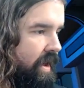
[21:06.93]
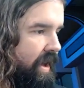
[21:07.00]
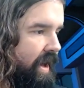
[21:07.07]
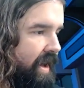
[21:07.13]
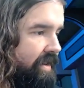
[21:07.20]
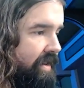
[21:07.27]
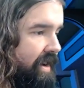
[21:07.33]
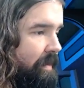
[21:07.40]

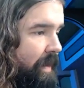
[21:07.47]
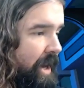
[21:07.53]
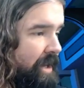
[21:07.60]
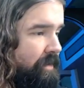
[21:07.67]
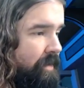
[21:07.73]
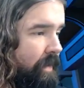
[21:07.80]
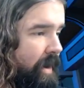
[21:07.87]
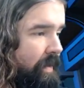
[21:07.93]
Is there any
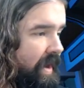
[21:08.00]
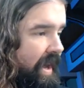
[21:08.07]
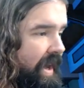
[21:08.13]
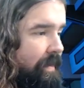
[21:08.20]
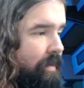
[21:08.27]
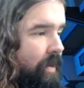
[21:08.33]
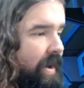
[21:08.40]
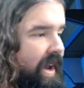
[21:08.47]
possible way we can
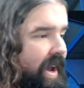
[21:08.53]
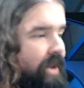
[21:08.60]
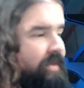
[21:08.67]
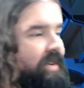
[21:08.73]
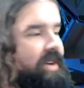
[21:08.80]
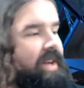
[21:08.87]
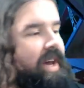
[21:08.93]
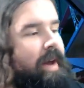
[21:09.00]
get more
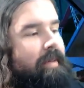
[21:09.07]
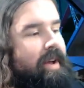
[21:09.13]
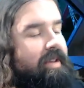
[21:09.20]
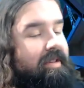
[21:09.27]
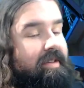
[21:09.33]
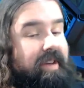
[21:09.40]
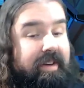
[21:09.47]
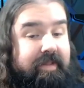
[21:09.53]
Kelvin
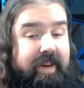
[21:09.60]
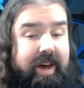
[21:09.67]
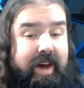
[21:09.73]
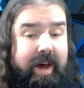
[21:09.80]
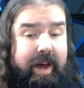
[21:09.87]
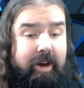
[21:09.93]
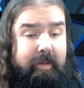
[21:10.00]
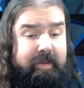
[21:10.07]
timeline stuff?
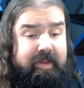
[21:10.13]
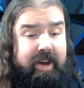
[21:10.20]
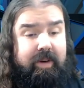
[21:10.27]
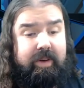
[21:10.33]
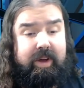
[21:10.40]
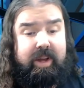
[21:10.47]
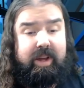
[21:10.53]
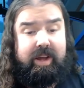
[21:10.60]
Uh, I hope
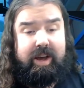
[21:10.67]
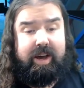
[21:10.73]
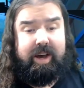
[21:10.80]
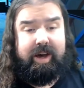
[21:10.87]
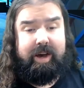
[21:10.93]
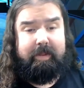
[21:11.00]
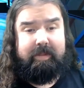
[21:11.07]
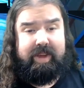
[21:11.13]
so.
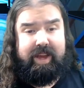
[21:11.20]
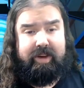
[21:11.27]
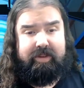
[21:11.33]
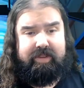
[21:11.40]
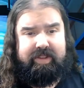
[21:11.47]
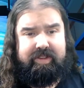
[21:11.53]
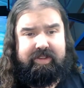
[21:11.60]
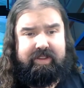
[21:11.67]
Um,
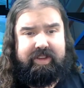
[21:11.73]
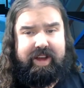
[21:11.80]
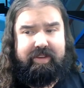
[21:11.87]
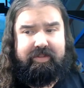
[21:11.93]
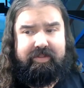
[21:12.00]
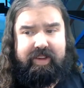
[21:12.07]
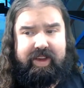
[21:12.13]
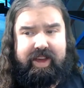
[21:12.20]
Kelvin
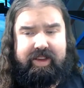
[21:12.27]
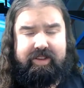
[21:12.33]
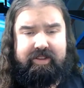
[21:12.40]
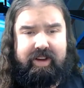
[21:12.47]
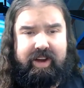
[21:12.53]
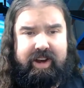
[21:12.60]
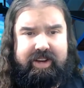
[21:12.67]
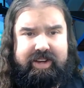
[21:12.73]
stuff is
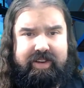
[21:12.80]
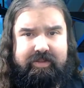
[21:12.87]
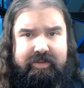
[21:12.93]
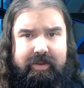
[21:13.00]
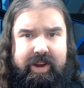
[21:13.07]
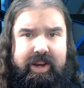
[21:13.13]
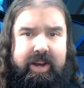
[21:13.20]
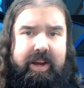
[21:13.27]
on a
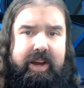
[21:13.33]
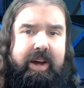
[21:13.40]
different.